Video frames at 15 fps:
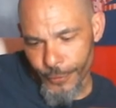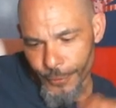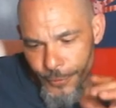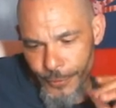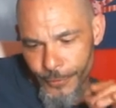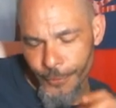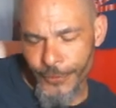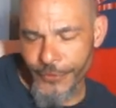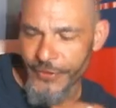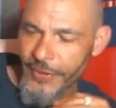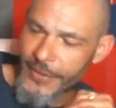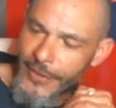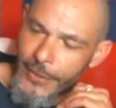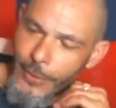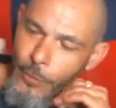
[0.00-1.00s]
we're sitting
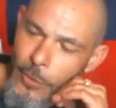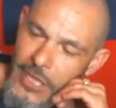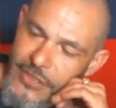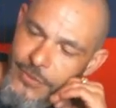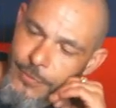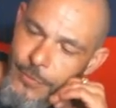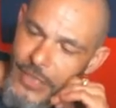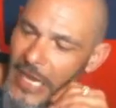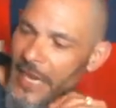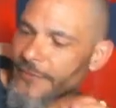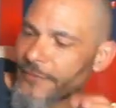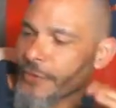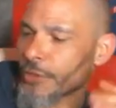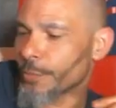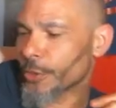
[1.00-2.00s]
there watching
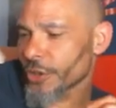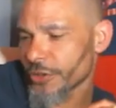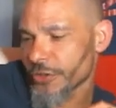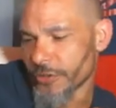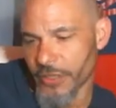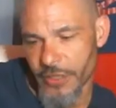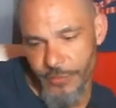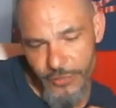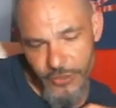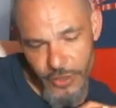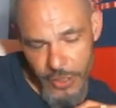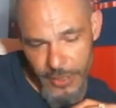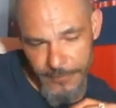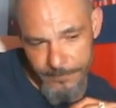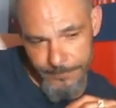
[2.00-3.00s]
MacGyver, commercial comes on.